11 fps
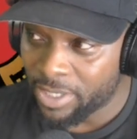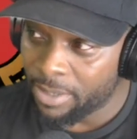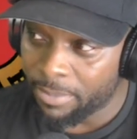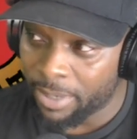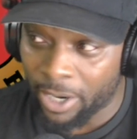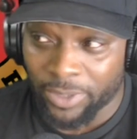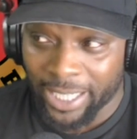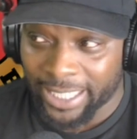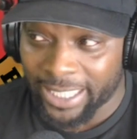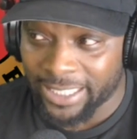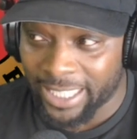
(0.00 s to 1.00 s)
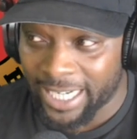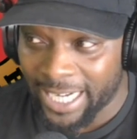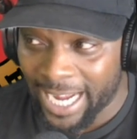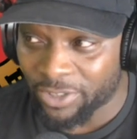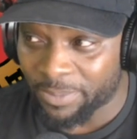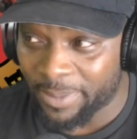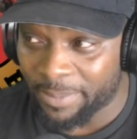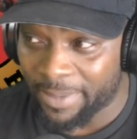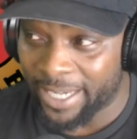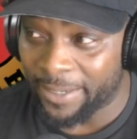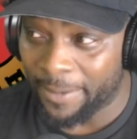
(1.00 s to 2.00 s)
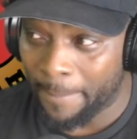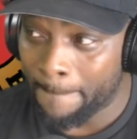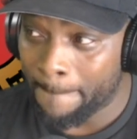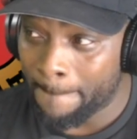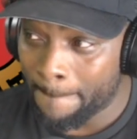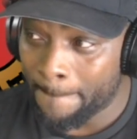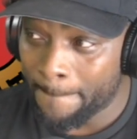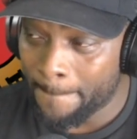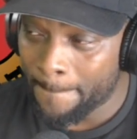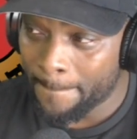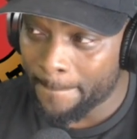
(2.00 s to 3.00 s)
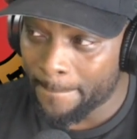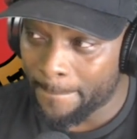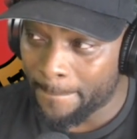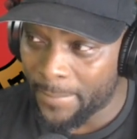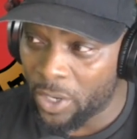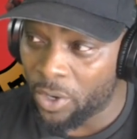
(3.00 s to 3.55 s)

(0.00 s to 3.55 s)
Mm-hmm. But I seen it. It popped up on my Twitter.